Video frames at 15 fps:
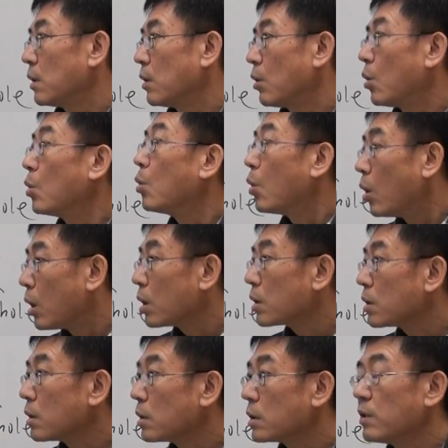
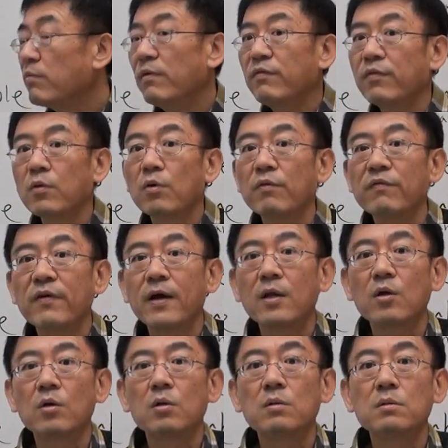homework, even for your
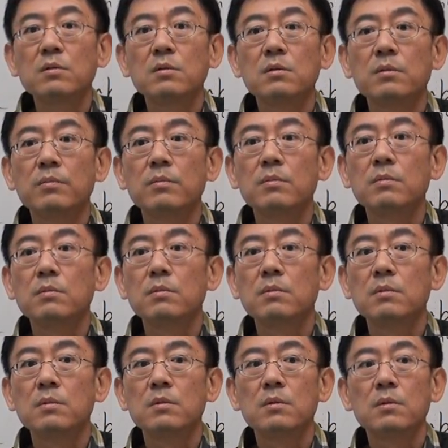final
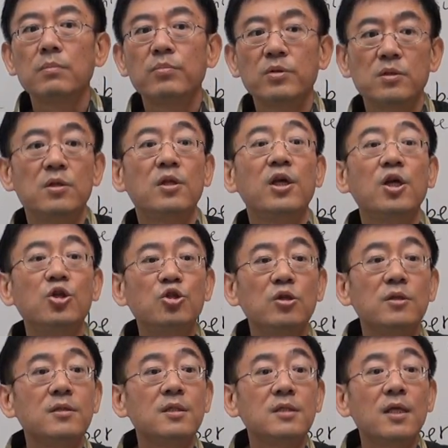
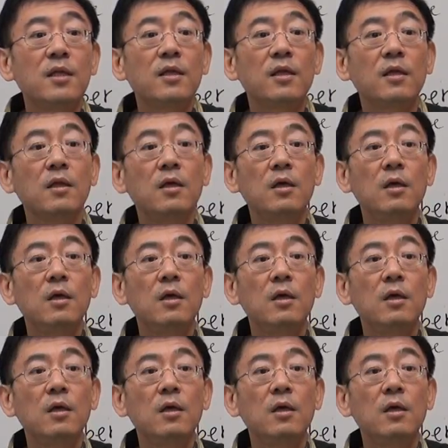presentation, it's the same thing.